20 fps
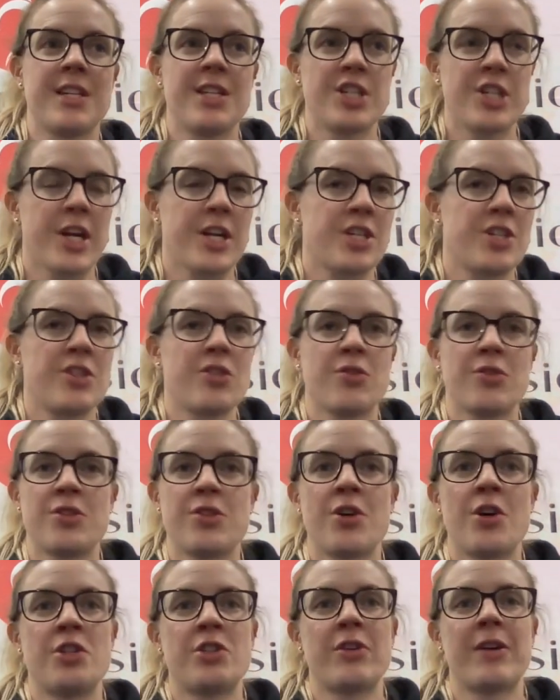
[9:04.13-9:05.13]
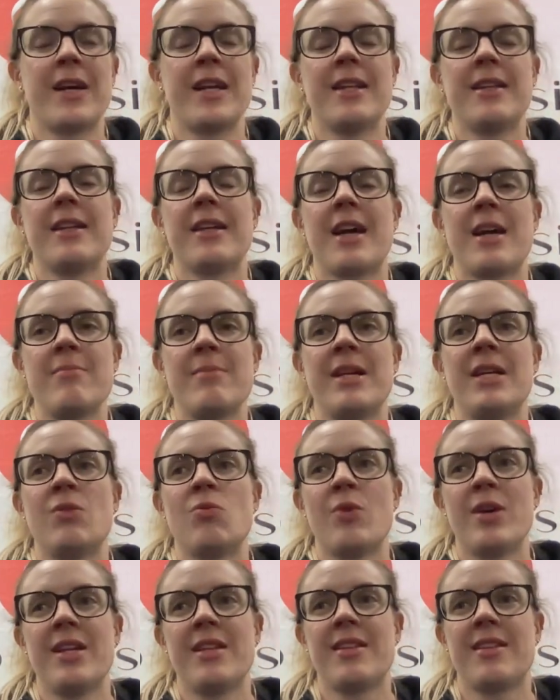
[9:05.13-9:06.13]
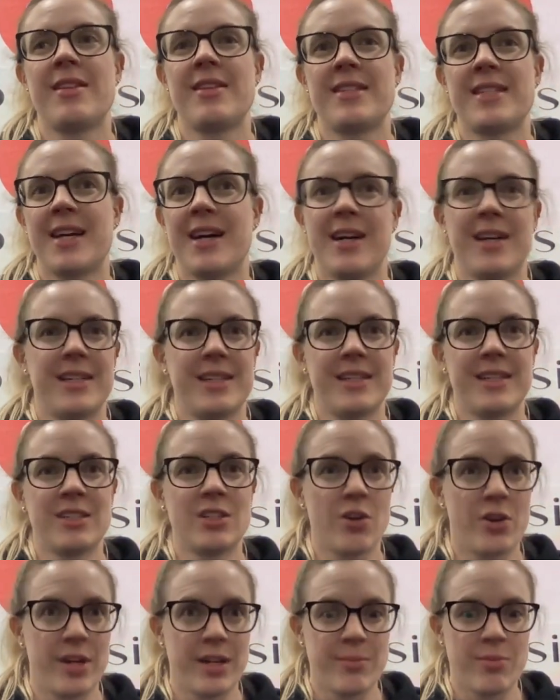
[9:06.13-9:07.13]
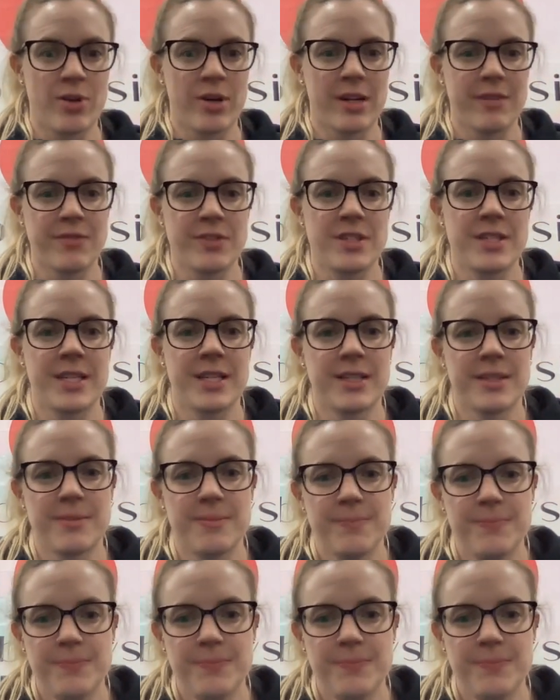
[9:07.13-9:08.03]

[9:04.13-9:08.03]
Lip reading: injections or surgery or anything. I mean with a targeted loading program for your tendon.